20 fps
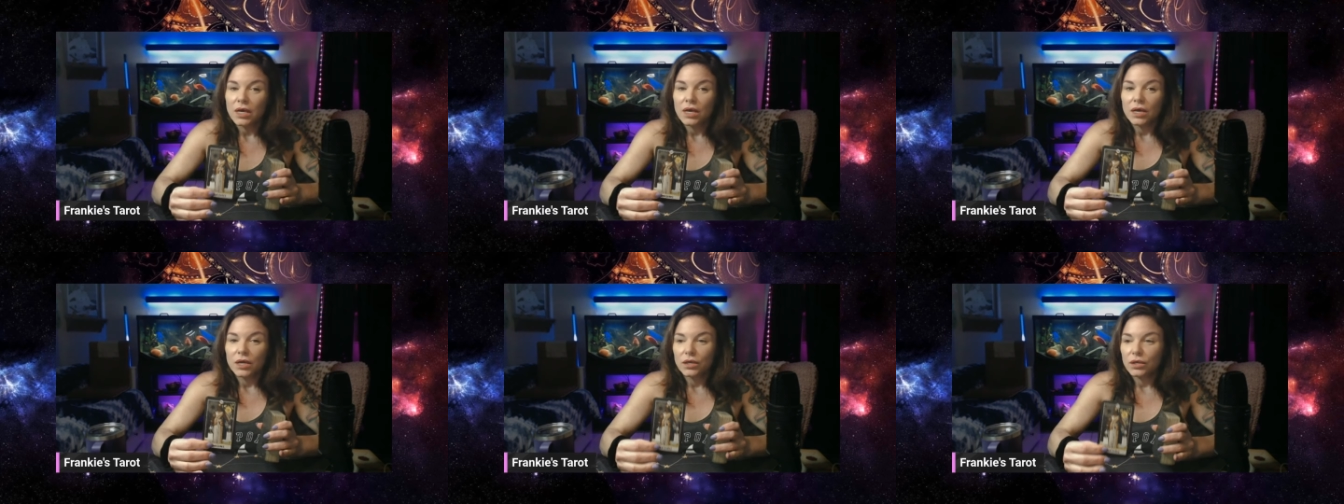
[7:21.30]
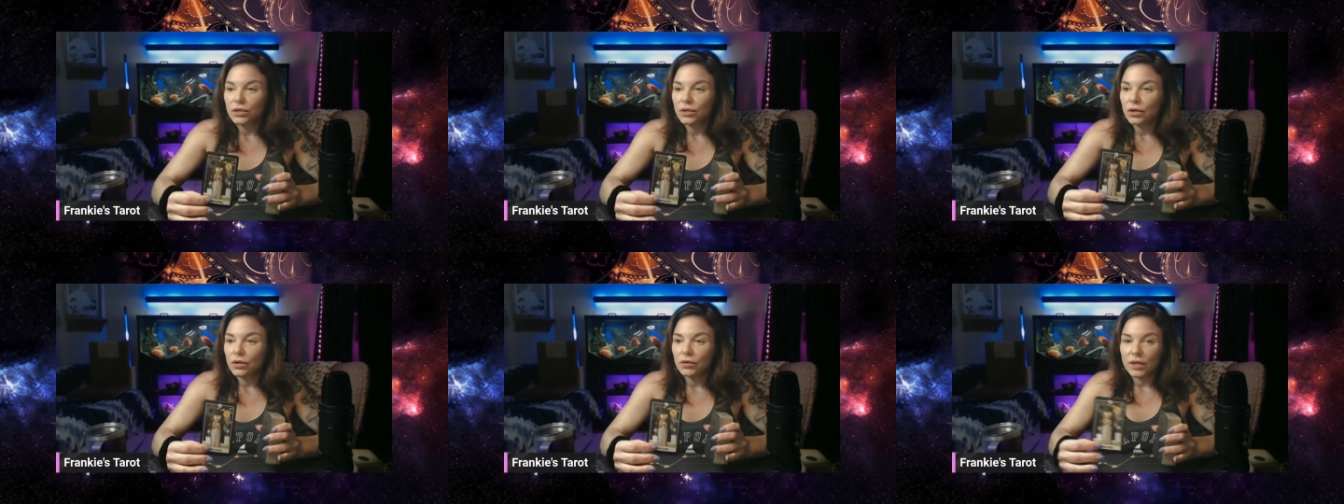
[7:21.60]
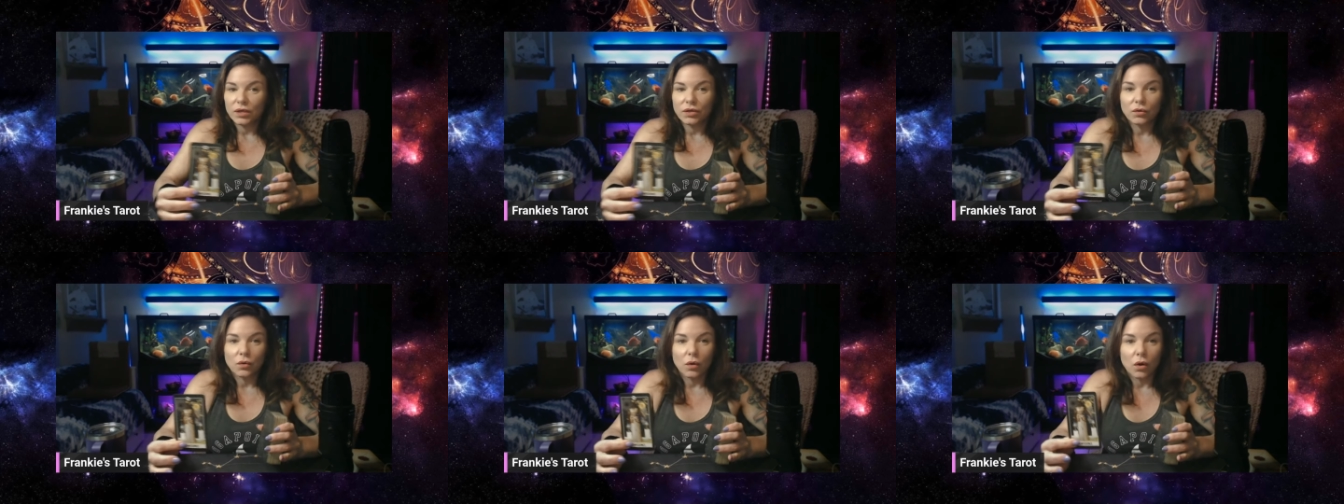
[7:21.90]
you know,
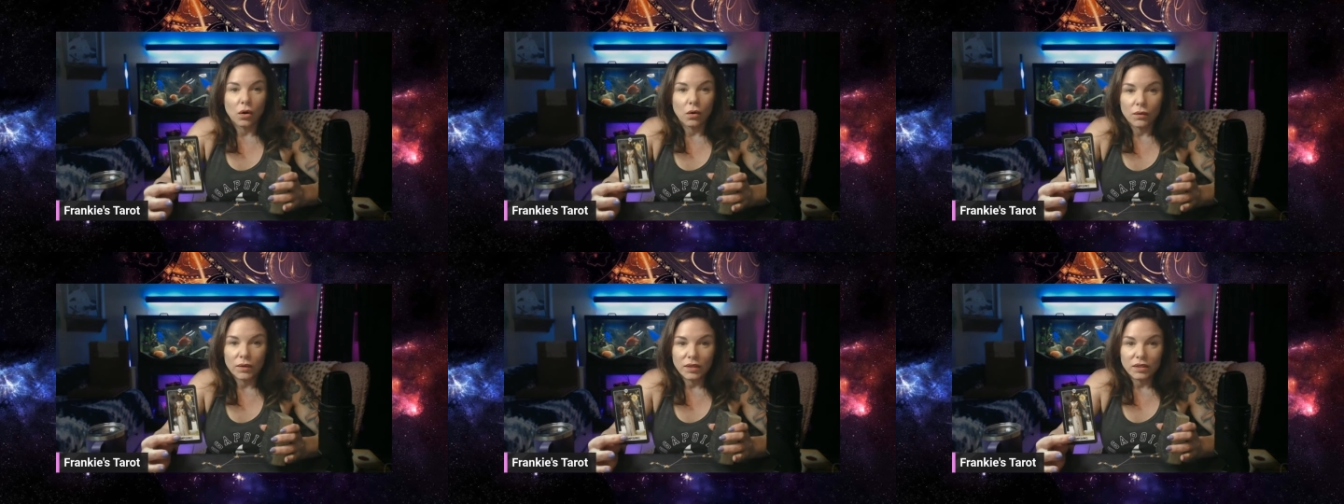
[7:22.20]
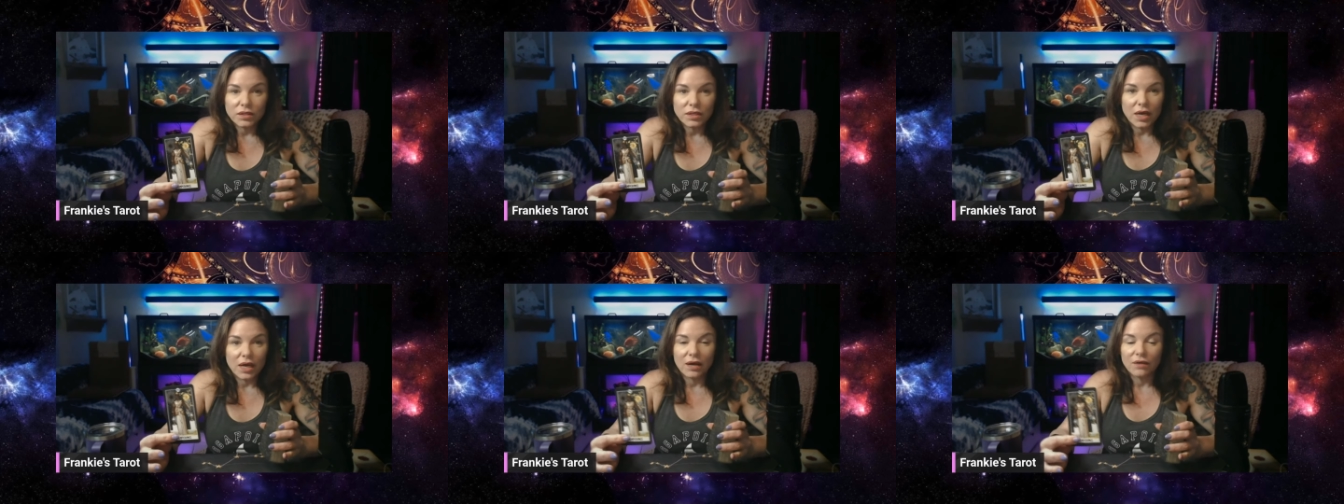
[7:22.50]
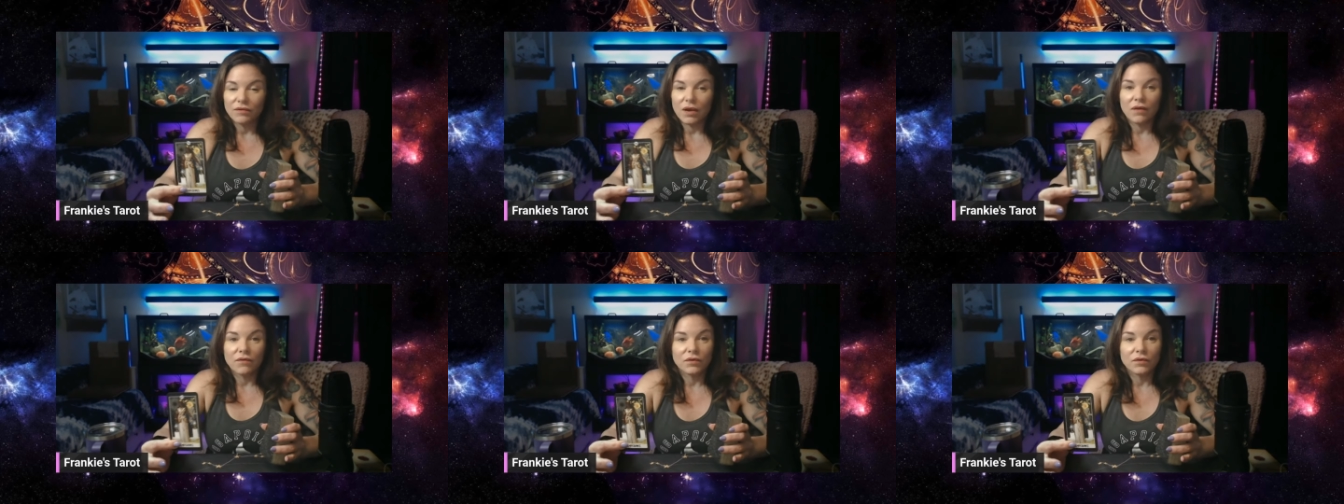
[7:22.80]
that you always
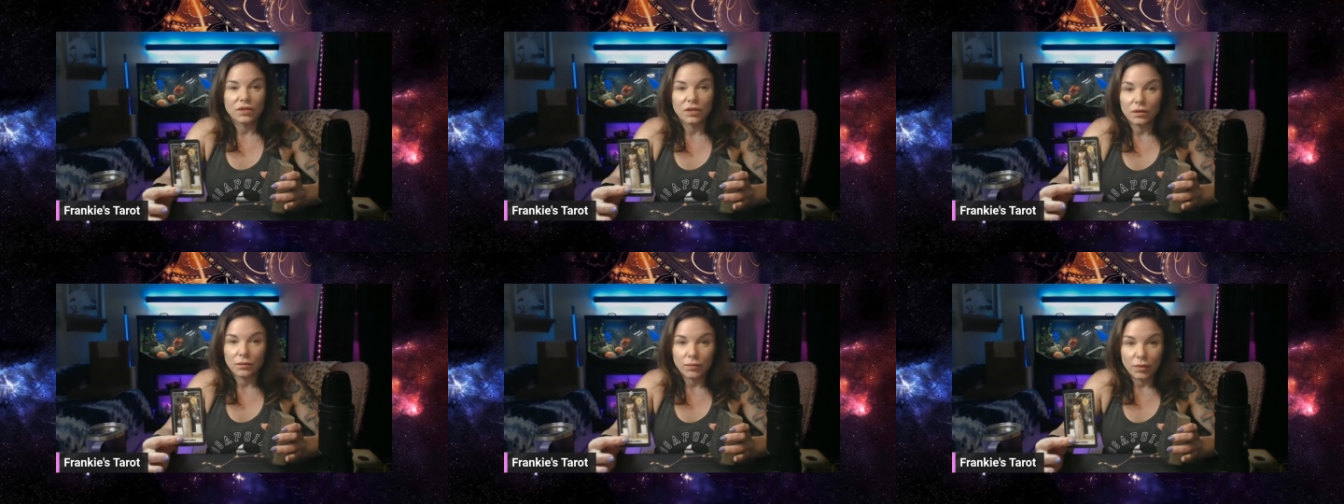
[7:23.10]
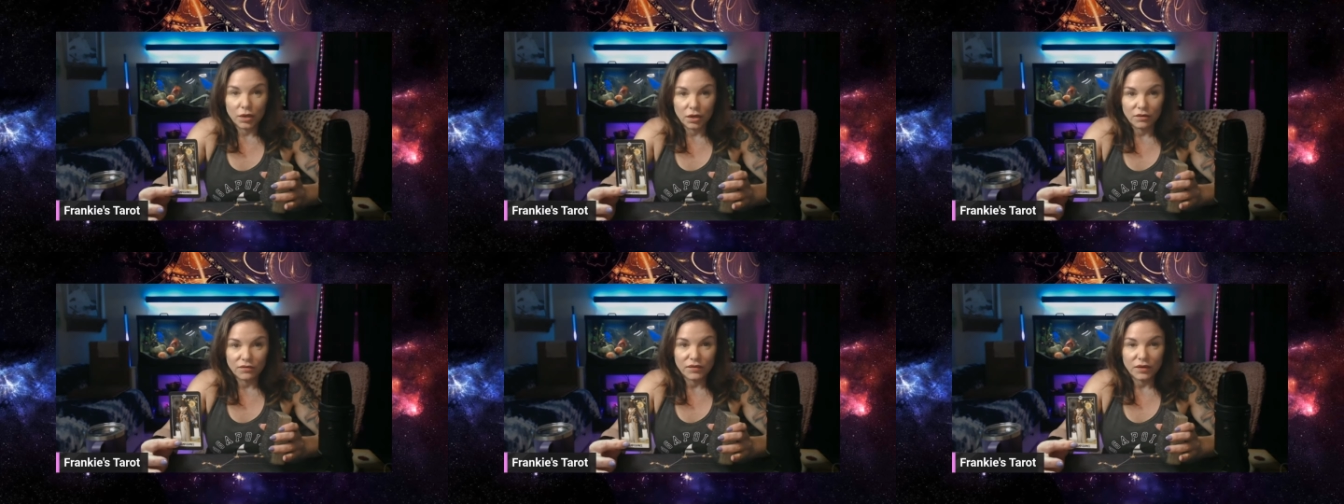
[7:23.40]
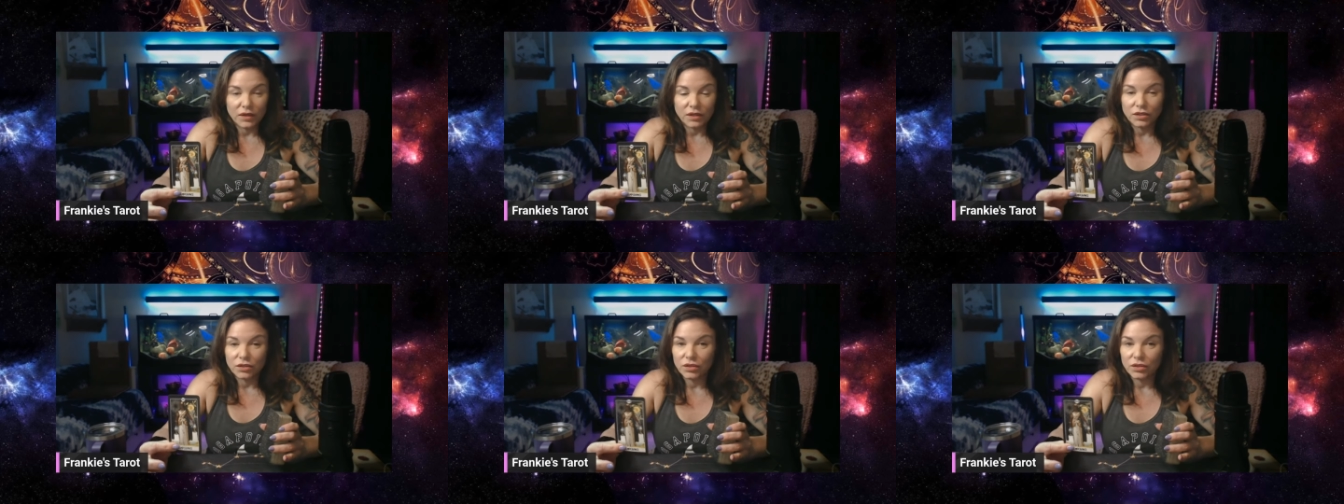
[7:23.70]
have everything perfect.